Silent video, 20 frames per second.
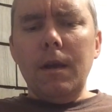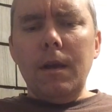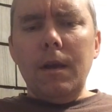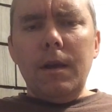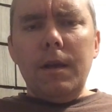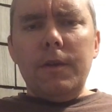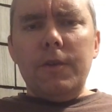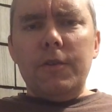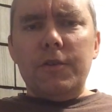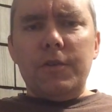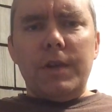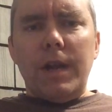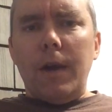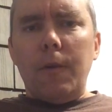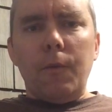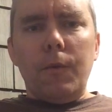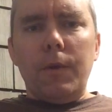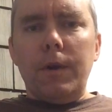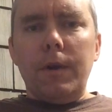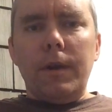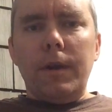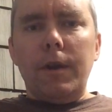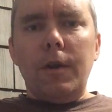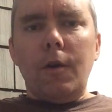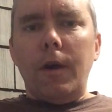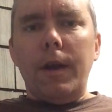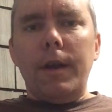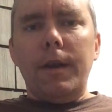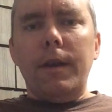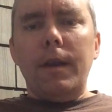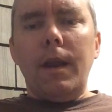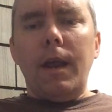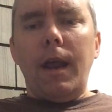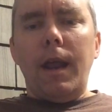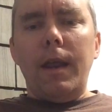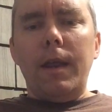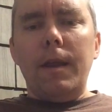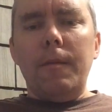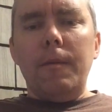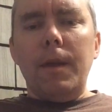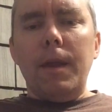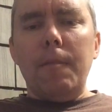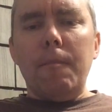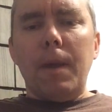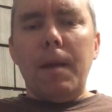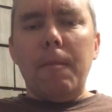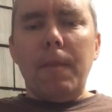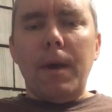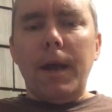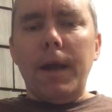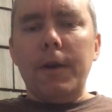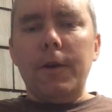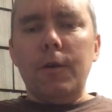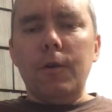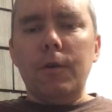just not real, in my mind,